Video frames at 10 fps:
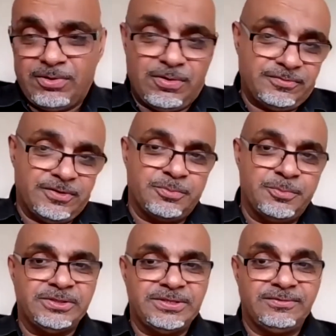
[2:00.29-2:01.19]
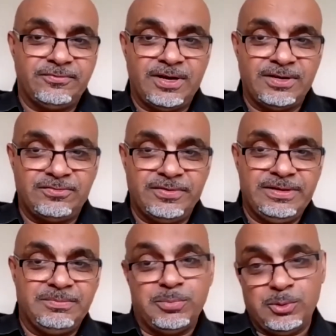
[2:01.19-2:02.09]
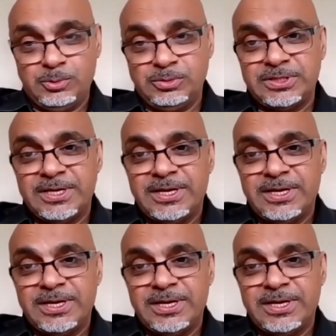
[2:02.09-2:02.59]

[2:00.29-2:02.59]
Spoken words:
of the Community Advisory Board.